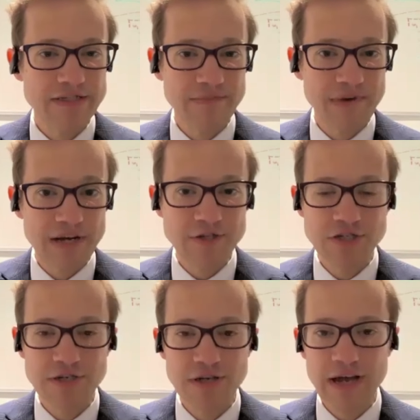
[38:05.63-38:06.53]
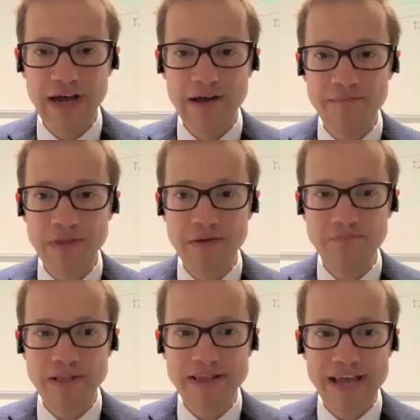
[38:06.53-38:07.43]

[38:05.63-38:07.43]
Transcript: uh, so much um,